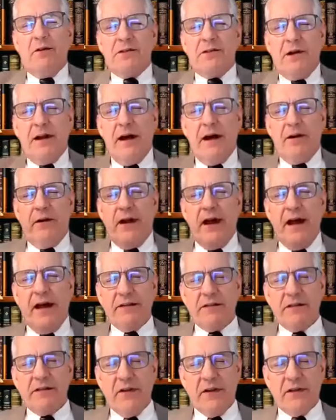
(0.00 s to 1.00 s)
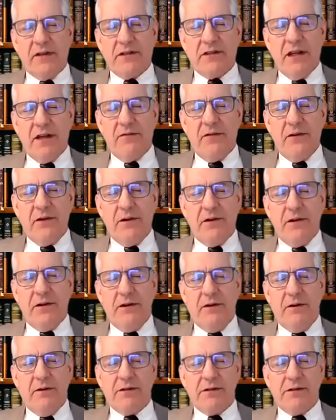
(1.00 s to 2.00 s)
Close our outer eyes if it's safe for
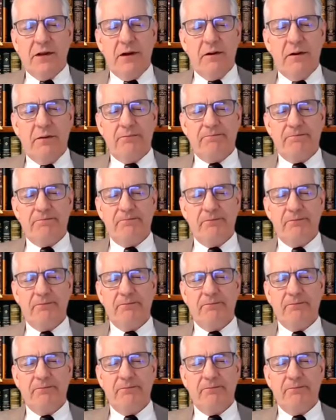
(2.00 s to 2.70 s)
you to do so.